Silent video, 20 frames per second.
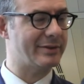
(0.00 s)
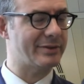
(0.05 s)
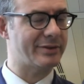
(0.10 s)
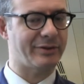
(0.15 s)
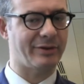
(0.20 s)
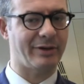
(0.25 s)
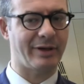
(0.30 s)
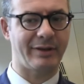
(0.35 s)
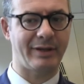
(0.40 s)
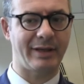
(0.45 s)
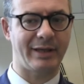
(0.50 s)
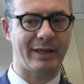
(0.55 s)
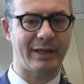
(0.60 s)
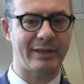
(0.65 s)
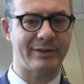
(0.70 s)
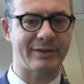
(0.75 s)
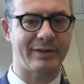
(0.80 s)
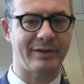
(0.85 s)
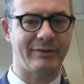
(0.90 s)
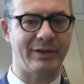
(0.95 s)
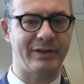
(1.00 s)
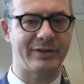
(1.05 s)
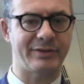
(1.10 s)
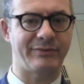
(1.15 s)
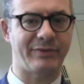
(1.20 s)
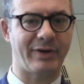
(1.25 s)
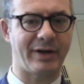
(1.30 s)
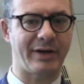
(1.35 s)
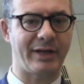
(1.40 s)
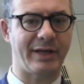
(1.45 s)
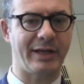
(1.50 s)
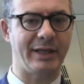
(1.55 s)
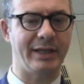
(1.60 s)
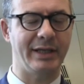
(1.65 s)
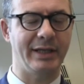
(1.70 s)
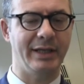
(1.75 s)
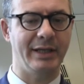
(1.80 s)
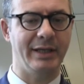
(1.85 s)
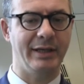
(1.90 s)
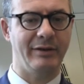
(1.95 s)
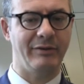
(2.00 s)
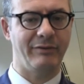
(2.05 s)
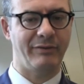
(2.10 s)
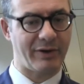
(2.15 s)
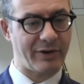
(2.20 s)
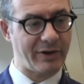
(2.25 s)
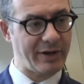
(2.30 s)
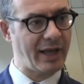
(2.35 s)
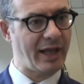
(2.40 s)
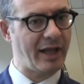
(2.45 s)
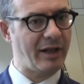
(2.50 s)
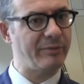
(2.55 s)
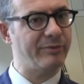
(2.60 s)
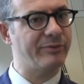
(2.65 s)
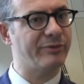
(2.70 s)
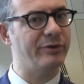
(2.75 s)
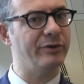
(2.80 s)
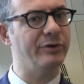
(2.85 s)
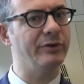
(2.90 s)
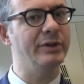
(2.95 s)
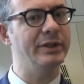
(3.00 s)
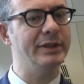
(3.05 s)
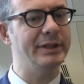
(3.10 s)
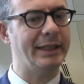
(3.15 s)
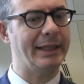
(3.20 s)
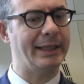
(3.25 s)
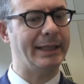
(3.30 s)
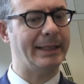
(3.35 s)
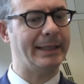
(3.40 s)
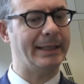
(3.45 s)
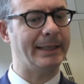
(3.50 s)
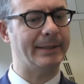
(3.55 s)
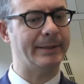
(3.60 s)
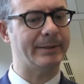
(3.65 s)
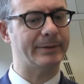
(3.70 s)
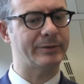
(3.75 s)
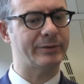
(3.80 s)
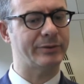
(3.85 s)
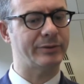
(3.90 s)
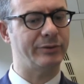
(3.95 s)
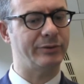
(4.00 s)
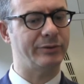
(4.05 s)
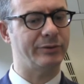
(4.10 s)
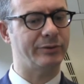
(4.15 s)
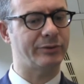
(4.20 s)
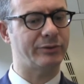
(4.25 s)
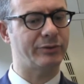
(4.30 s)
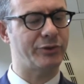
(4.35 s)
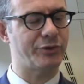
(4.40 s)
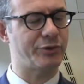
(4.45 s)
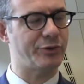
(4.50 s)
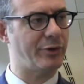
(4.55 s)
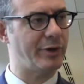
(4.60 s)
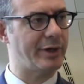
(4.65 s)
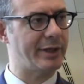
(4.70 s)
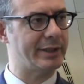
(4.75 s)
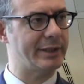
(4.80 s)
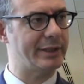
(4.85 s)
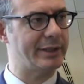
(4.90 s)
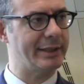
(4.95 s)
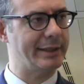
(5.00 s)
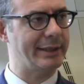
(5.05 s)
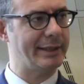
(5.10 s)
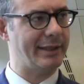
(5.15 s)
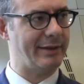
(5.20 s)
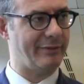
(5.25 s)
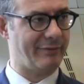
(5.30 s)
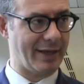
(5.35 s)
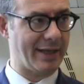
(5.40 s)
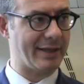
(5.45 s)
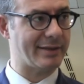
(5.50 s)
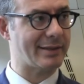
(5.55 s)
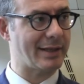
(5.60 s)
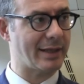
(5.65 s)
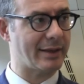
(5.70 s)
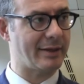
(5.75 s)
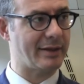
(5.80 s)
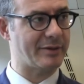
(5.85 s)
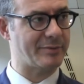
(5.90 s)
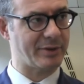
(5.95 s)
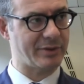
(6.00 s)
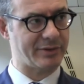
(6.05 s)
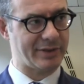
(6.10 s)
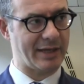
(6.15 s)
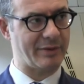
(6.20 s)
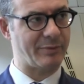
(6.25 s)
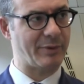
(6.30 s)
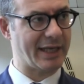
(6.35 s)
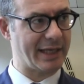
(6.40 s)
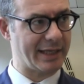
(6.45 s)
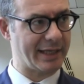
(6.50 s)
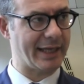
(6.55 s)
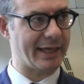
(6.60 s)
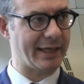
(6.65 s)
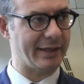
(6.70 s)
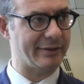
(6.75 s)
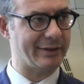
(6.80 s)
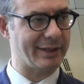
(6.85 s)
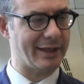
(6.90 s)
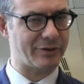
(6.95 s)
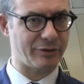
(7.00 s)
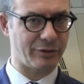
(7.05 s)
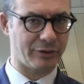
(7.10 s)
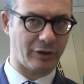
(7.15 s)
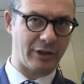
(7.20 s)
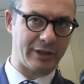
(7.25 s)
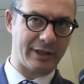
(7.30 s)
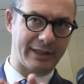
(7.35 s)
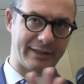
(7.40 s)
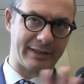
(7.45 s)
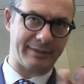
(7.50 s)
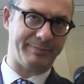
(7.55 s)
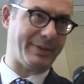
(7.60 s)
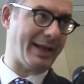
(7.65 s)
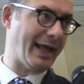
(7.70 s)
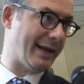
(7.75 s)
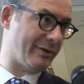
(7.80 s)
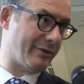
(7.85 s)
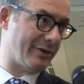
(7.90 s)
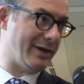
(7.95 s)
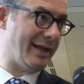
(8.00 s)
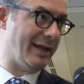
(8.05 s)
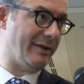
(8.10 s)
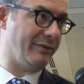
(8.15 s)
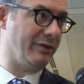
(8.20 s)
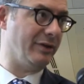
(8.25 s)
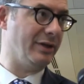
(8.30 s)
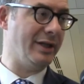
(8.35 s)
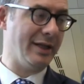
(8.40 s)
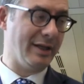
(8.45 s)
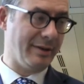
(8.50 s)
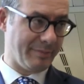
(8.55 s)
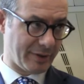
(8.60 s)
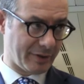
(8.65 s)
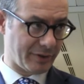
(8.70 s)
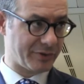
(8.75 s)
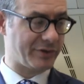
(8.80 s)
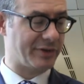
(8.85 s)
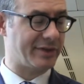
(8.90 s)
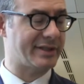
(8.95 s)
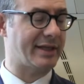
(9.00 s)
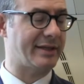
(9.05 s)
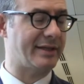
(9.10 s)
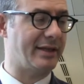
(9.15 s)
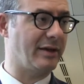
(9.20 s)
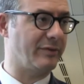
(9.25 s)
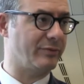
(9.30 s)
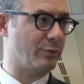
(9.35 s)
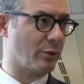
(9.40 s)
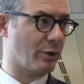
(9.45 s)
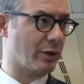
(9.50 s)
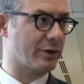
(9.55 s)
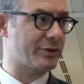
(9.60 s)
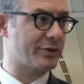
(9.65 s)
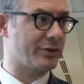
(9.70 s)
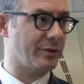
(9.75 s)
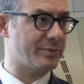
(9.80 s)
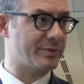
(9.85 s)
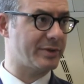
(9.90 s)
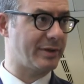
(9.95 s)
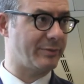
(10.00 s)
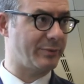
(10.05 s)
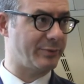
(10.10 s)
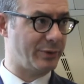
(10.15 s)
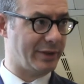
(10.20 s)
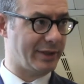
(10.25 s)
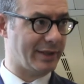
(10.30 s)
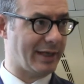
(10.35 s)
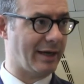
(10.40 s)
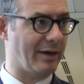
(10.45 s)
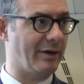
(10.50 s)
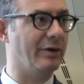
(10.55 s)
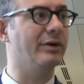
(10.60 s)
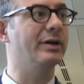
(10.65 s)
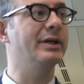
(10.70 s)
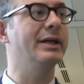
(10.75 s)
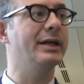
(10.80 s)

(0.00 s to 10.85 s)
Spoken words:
So I think it's very, very helpful to join events like this, because then we can get in touch not only at the plenary level, but also this idea of workshops that we're now